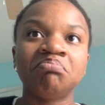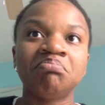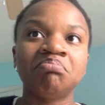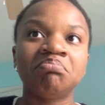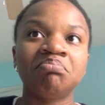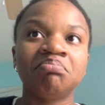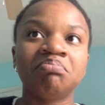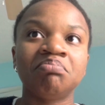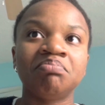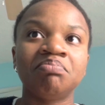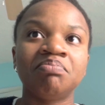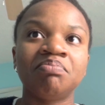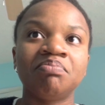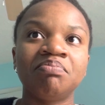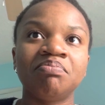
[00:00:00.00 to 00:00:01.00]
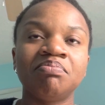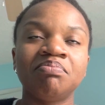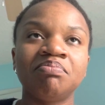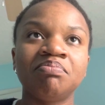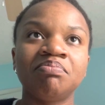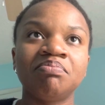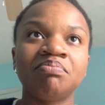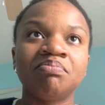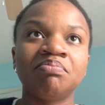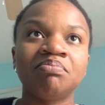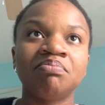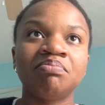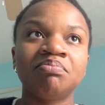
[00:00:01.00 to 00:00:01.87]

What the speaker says: [no speech]